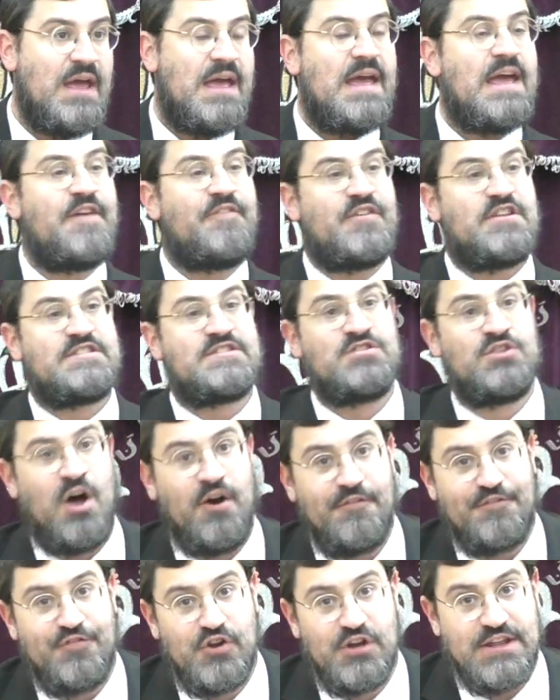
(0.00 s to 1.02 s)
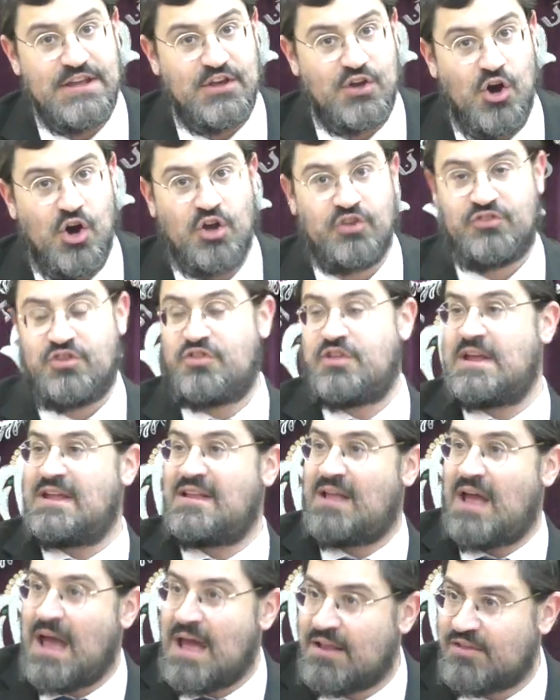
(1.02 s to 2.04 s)
If it's not fully cooked to
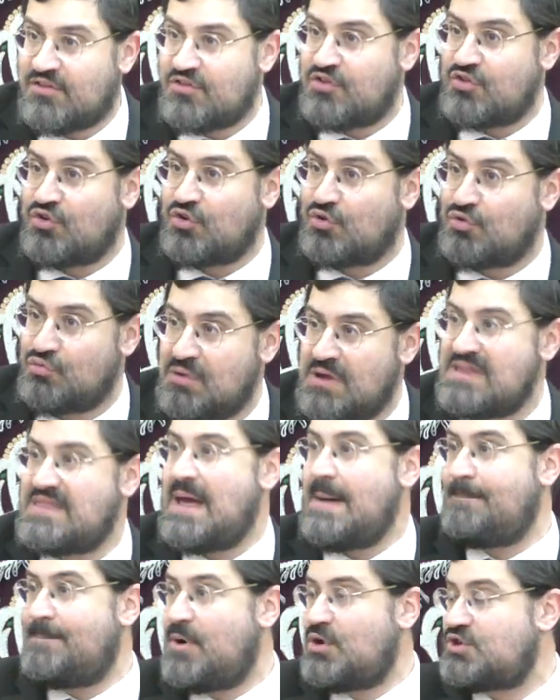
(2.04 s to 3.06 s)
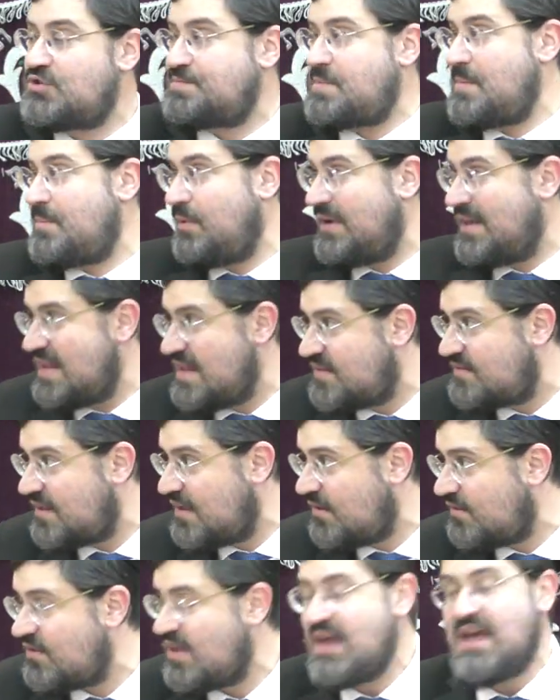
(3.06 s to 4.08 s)
the degree that most people eat
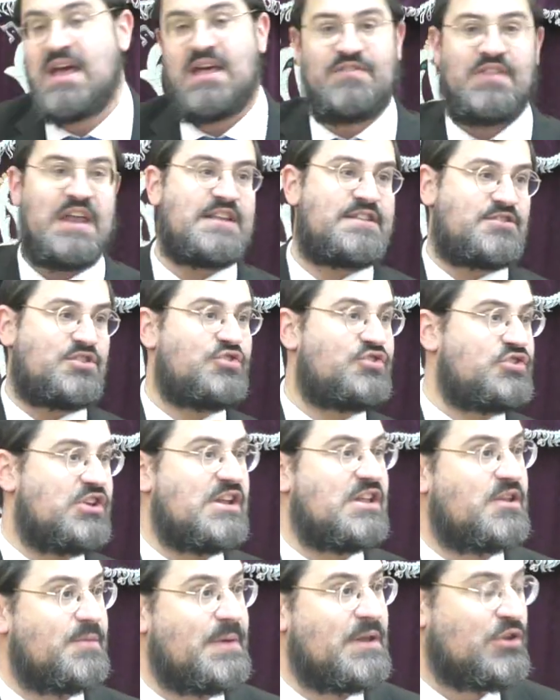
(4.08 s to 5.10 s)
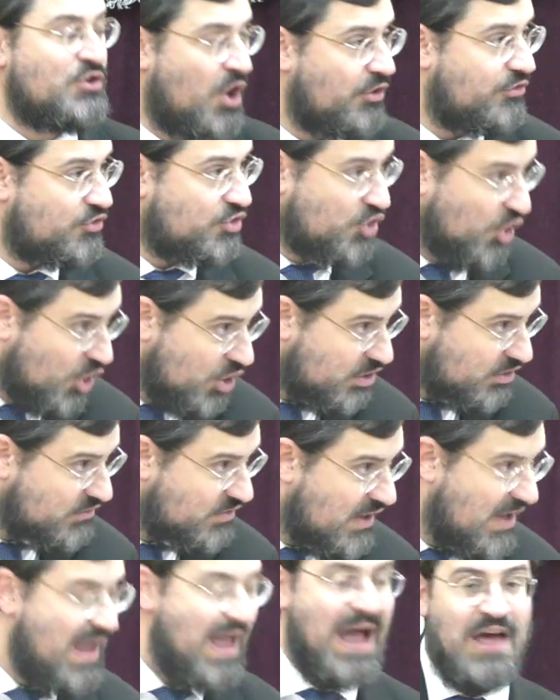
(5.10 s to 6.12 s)
it, then it's considered to be not cooked,
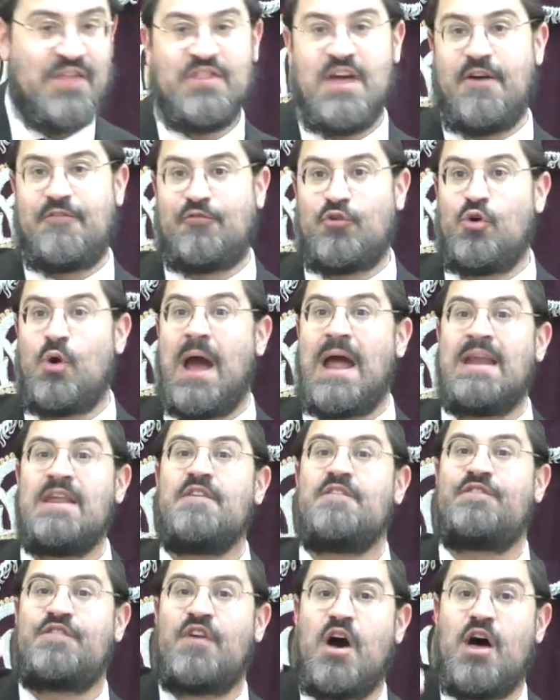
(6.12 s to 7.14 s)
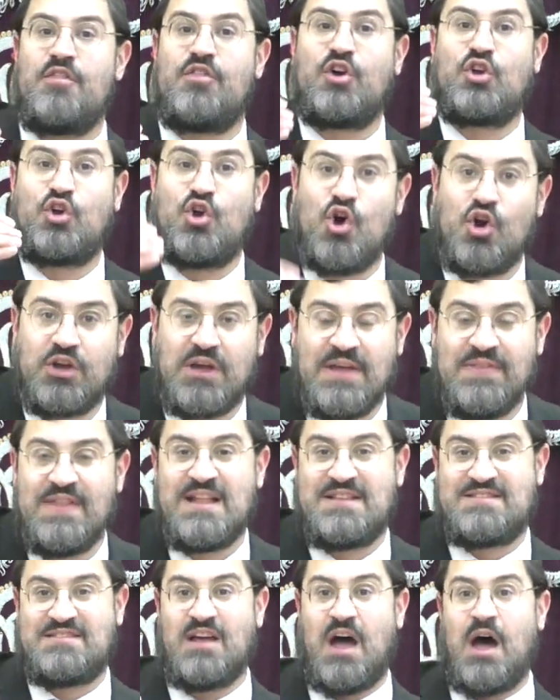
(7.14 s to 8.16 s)
and therefore any further cooking
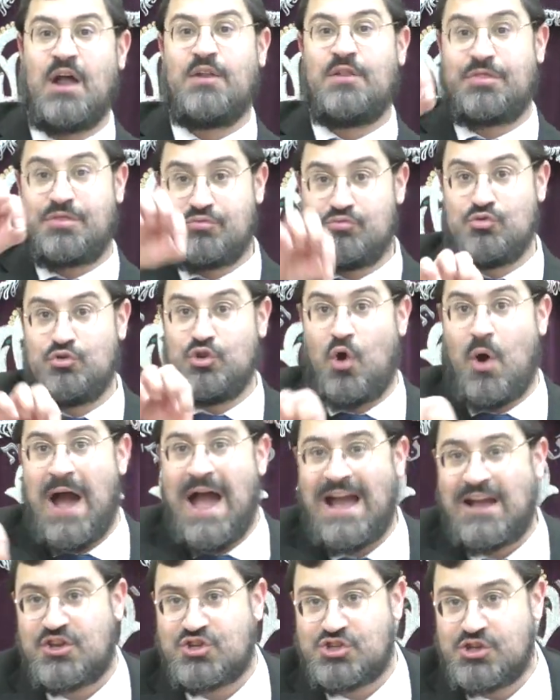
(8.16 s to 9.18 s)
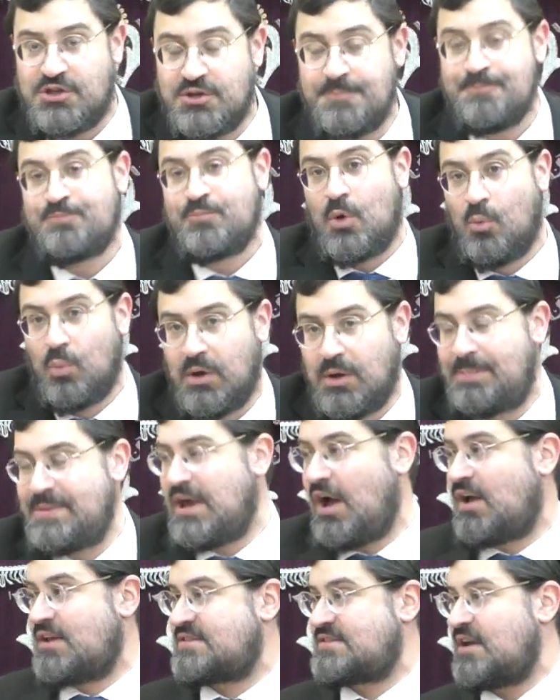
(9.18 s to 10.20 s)
that's done through your action will be
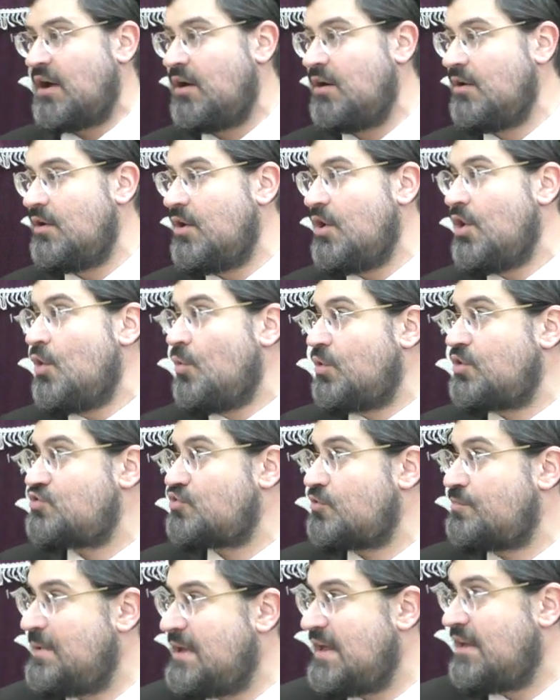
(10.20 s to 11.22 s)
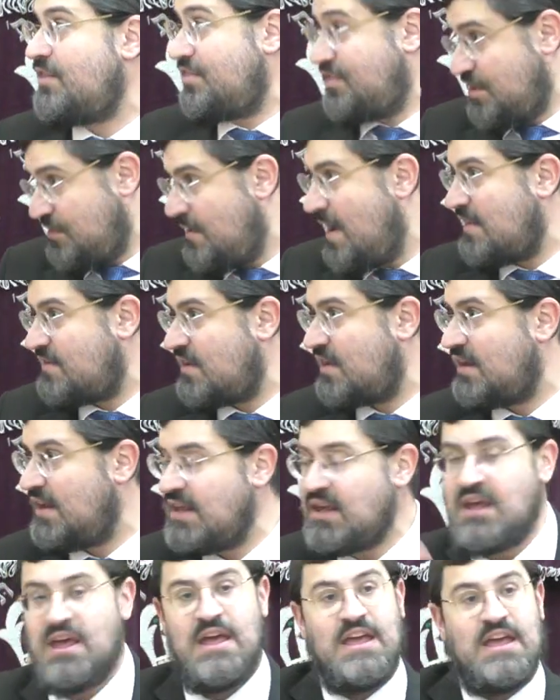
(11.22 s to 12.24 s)
asa. Which would mean,
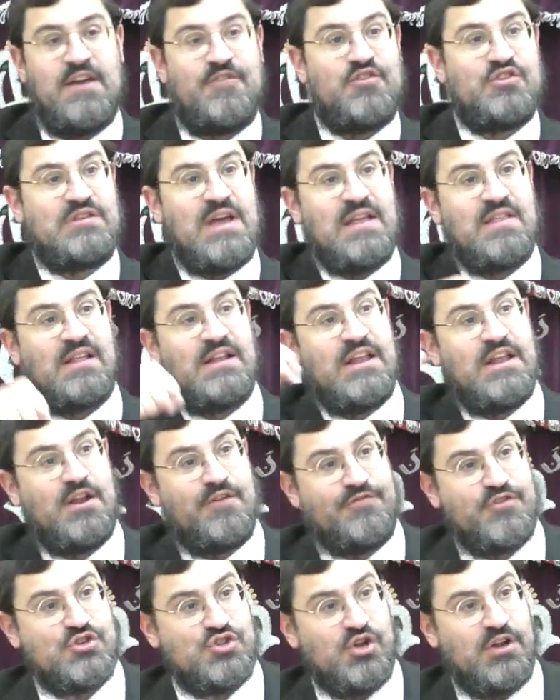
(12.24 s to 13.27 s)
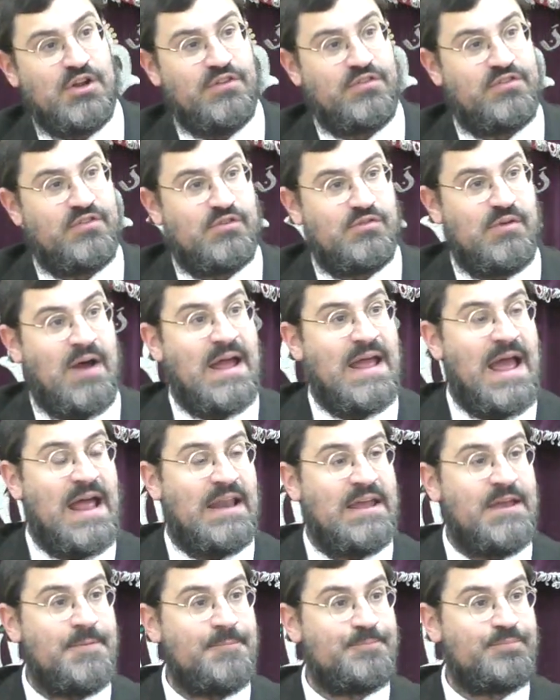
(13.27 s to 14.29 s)
theoretically, if you take the lid off the cholent, right,
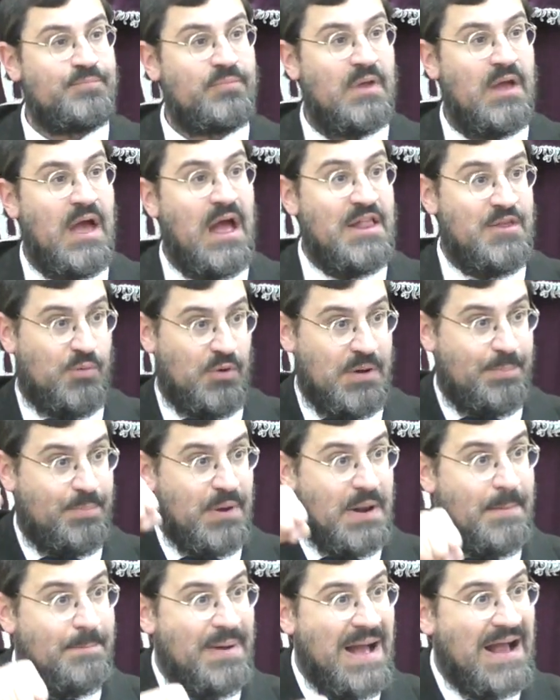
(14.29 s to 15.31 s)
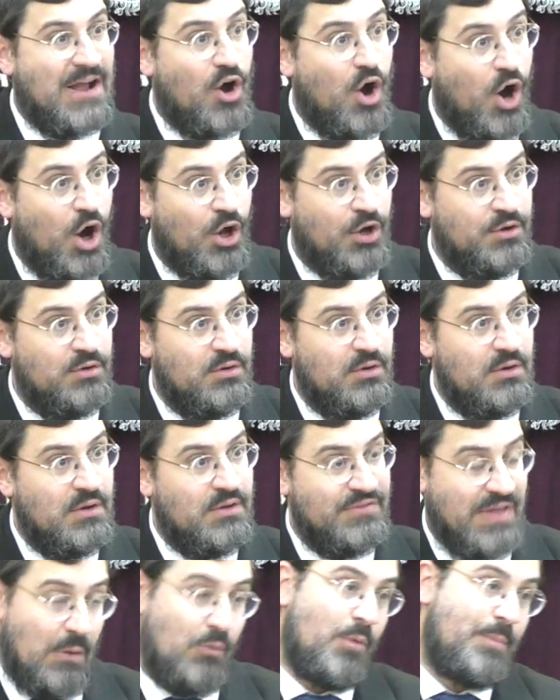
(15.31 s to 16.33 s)
Ellie, and you want to put it back on,
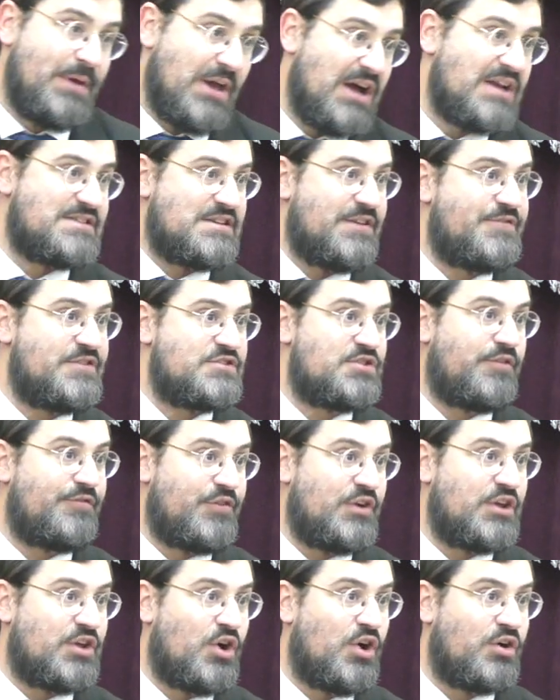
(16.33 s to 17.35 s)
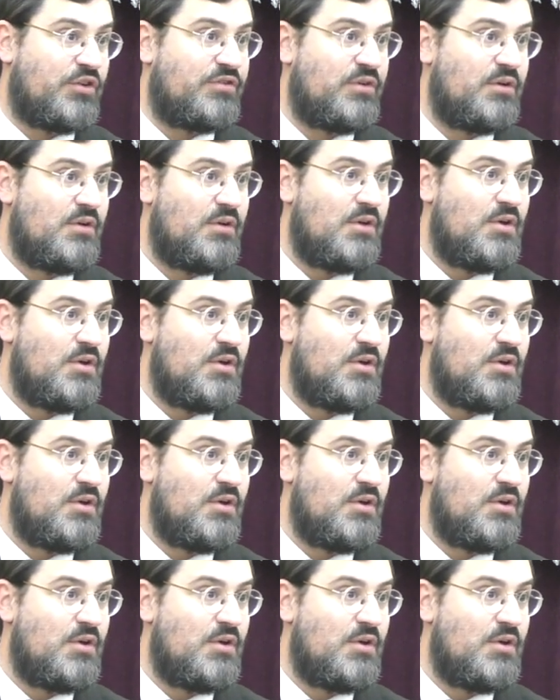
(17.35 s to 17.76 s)
that will be asa if it's not fully cooked.